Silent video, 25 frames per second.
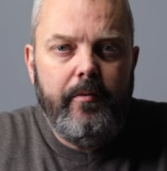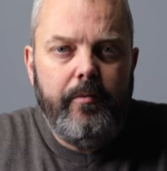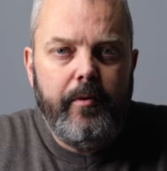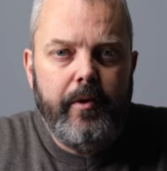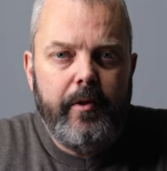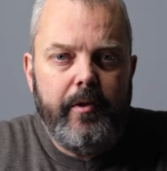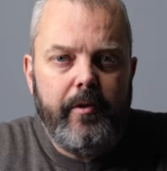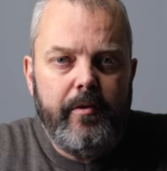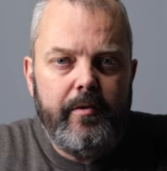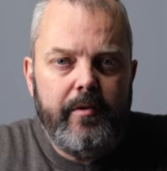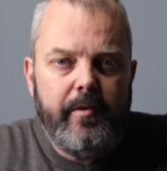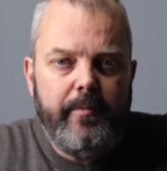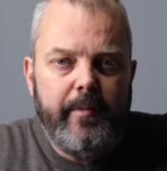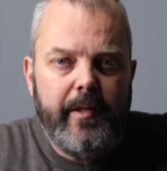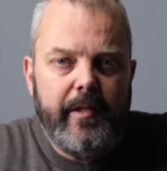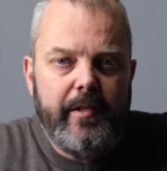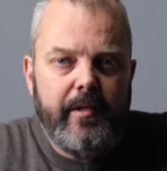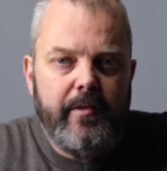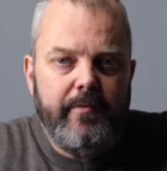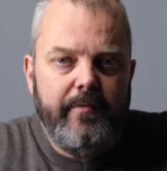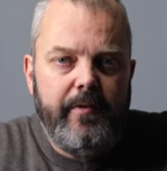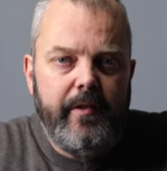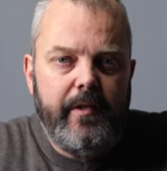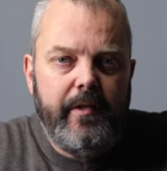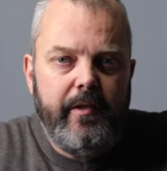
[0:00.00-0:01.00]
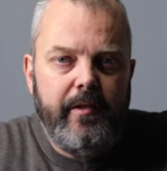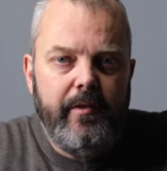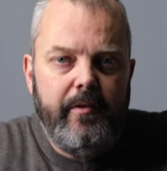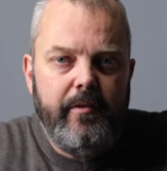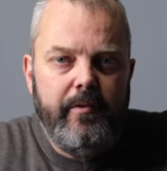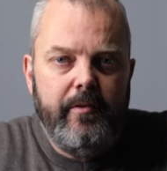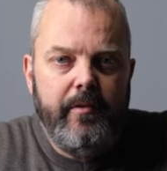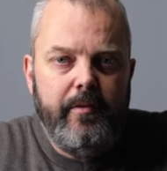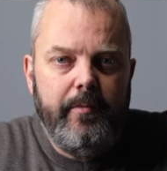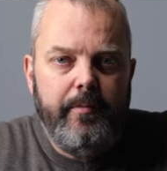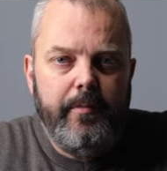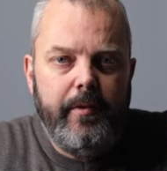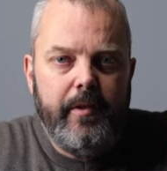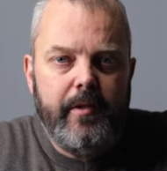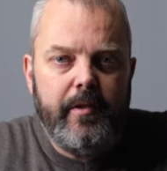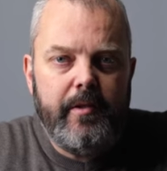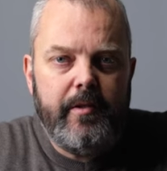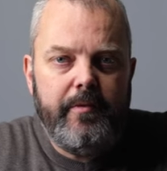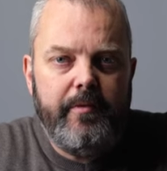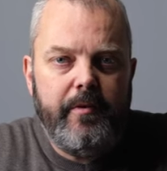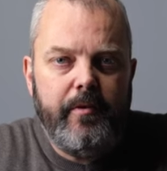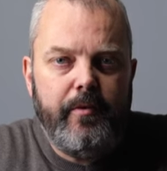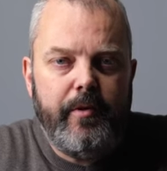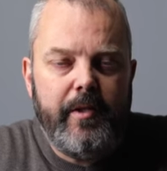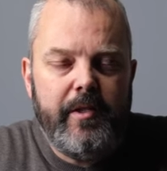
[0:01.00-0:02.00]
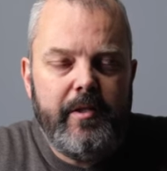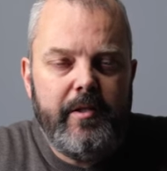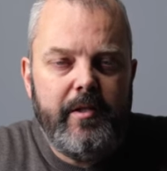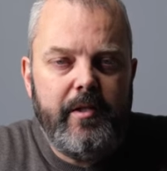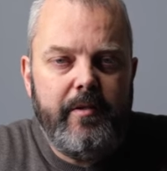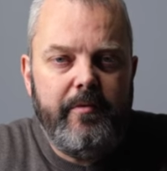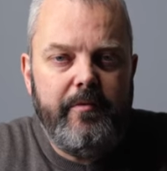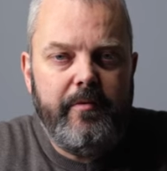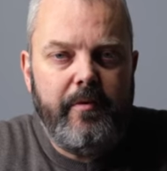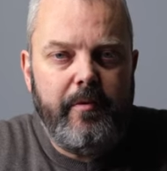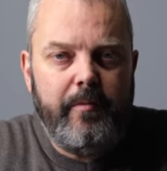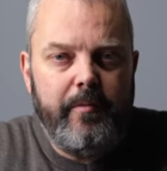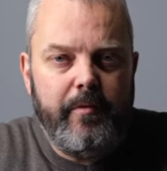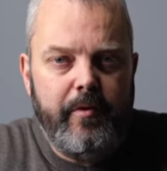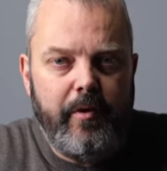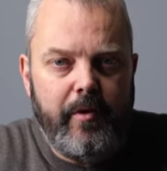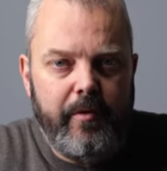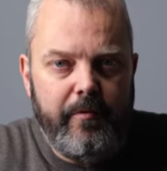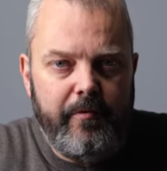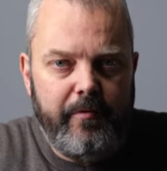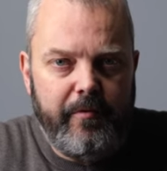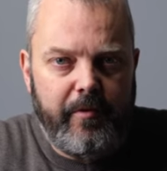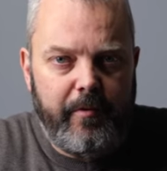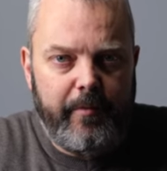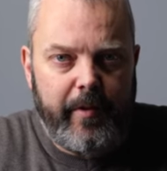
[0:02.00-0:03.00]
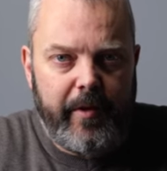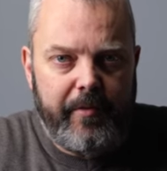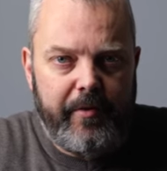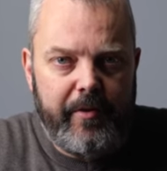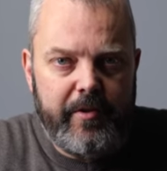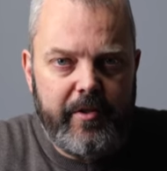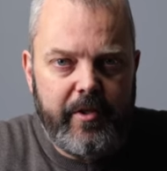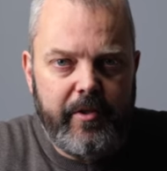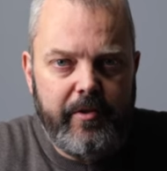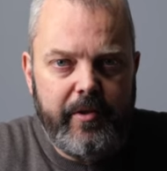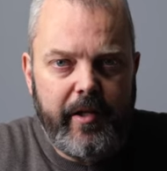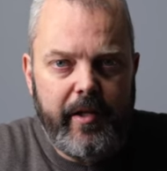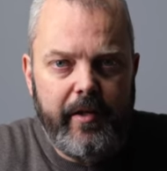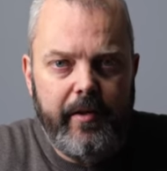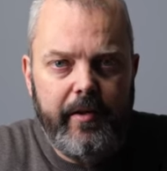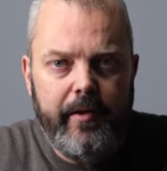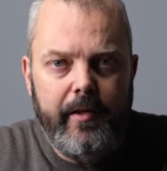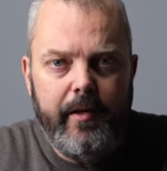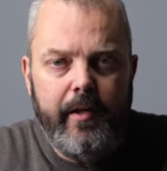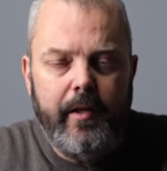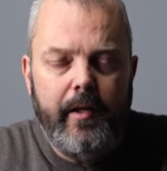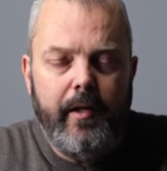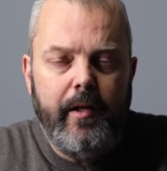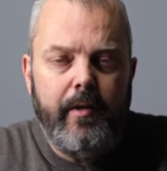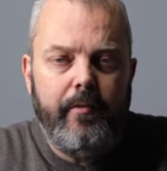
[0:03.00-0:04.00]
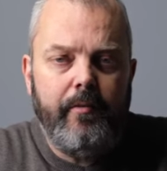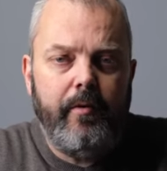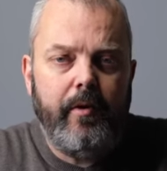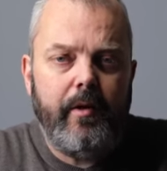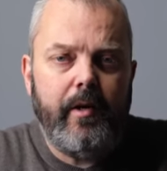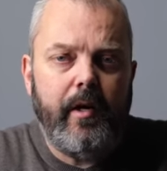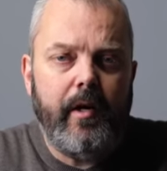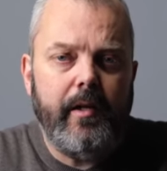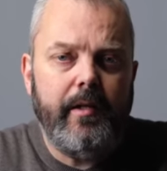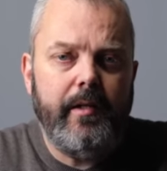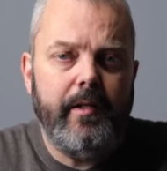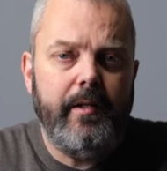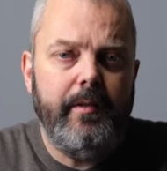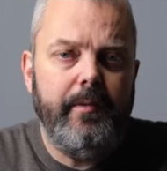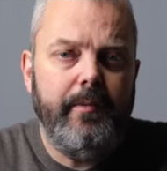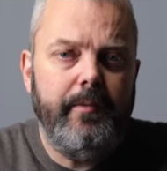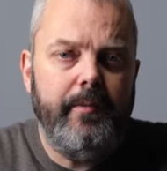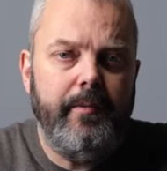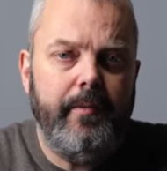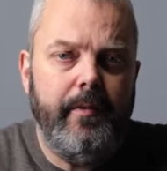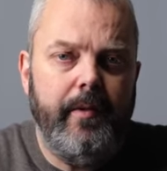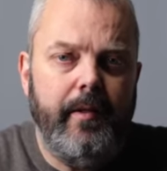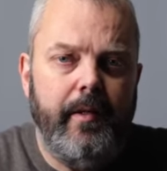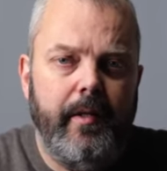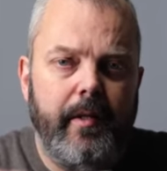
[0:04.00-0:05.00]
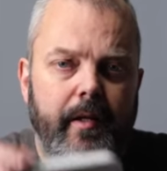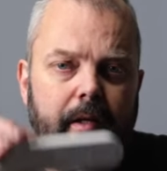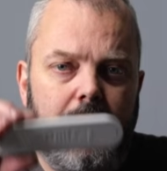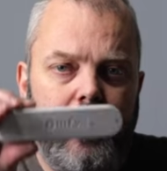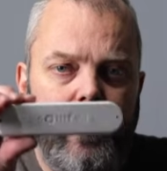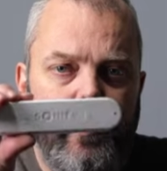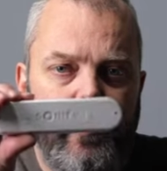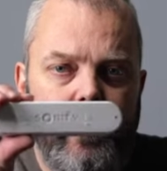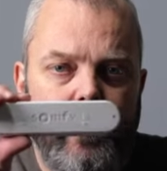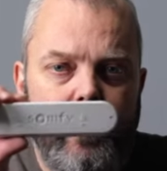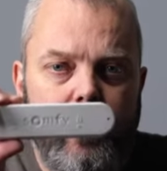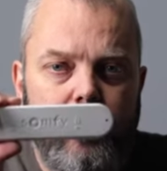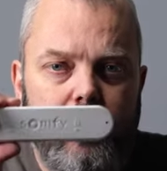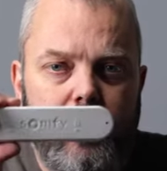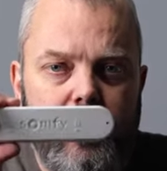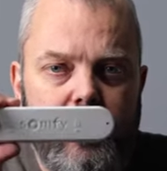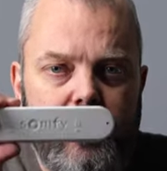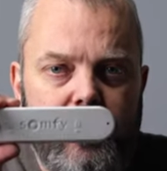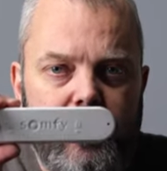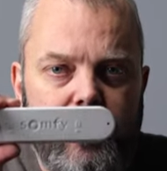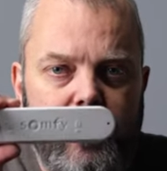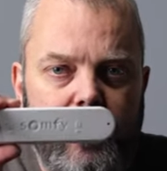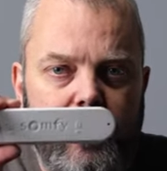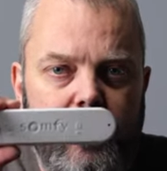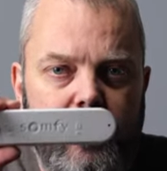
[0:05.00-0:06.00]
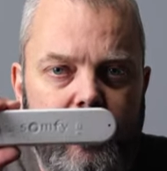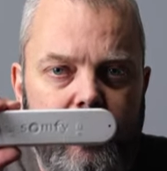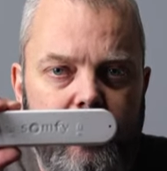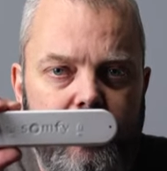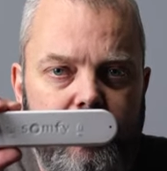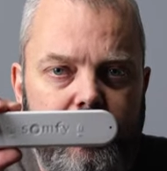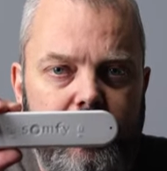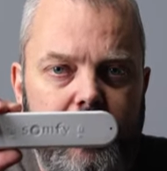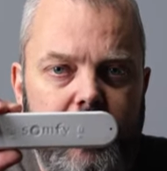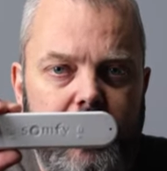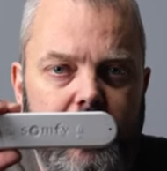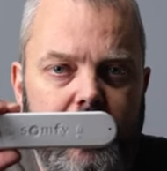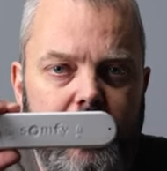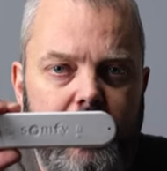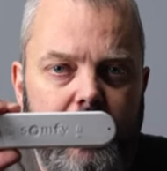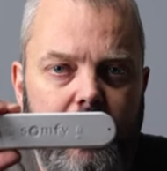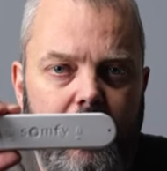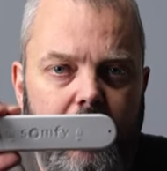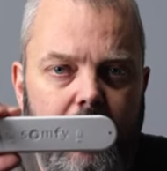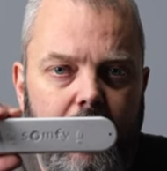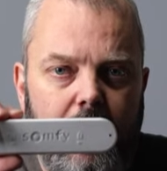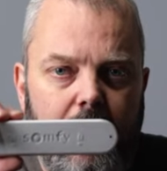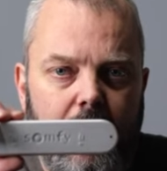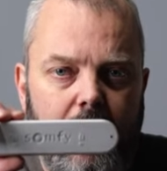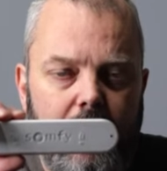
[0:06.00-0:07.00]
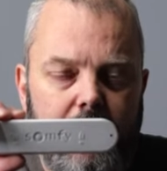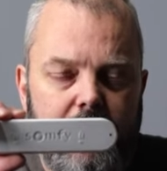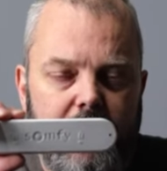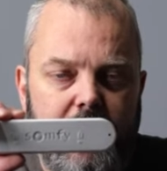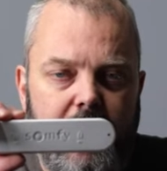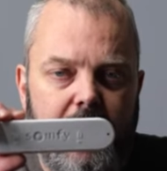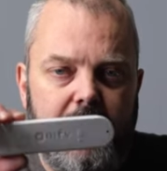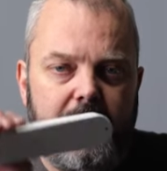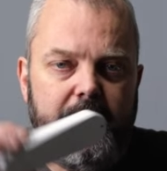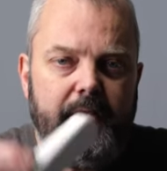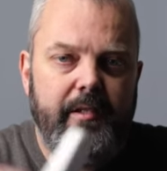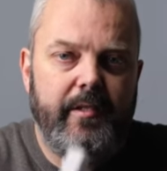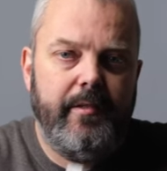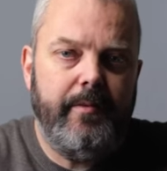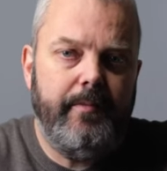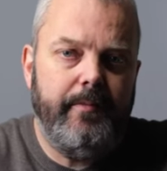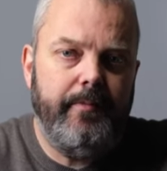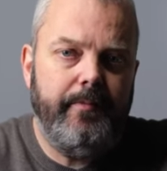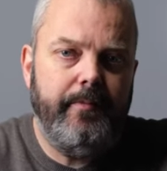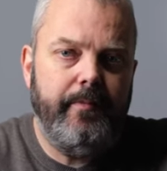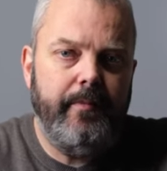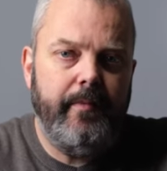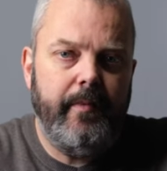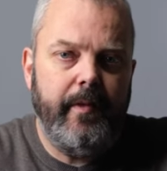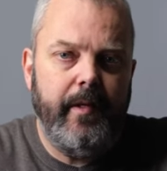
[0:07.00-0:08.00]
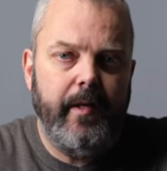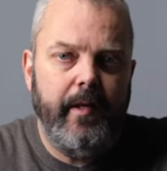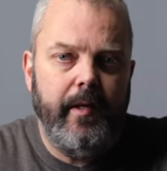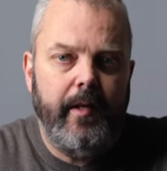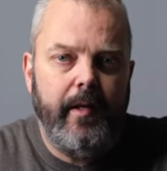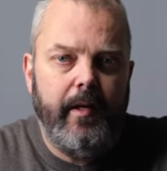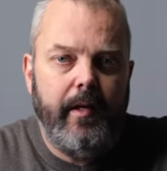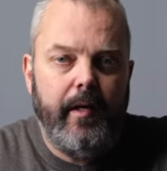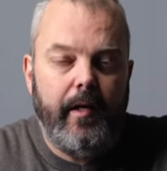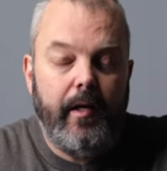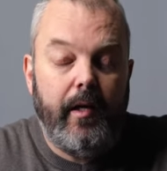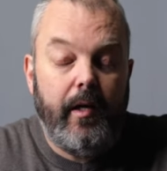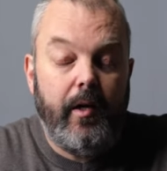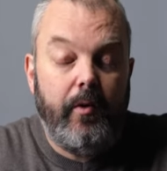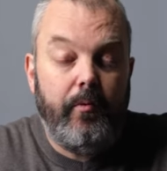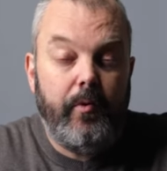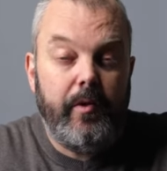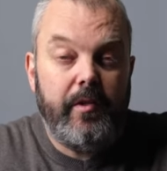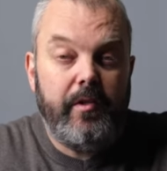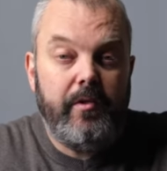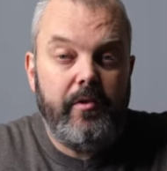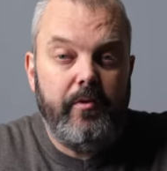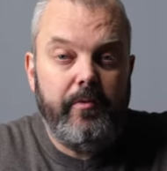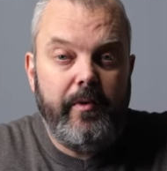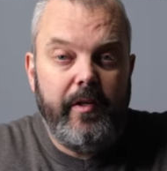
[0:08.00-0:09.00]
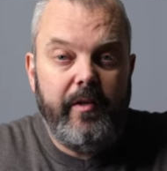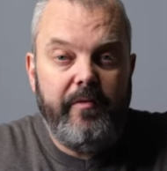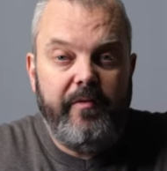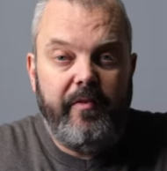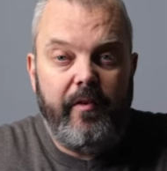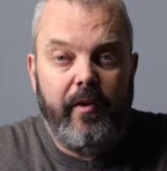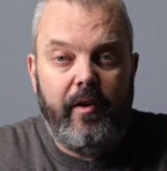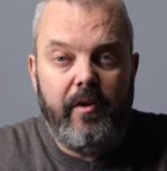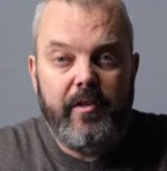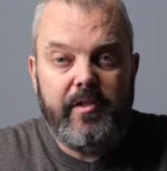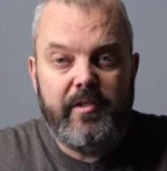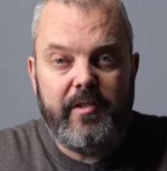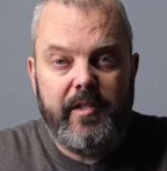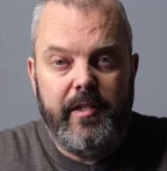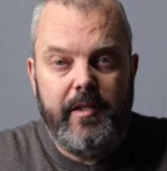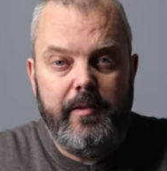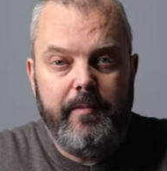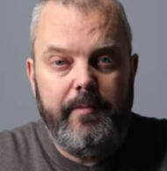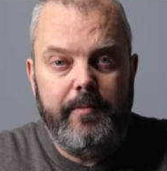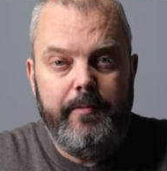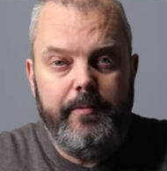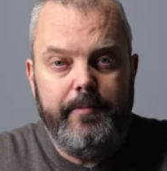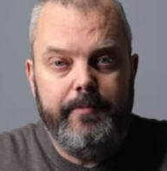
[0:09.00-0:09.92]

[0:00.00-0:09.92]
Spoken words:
we're going to make this video because of a question from Don from Arizona regarding the Eolis 3D RTS and what to do when you've lost it.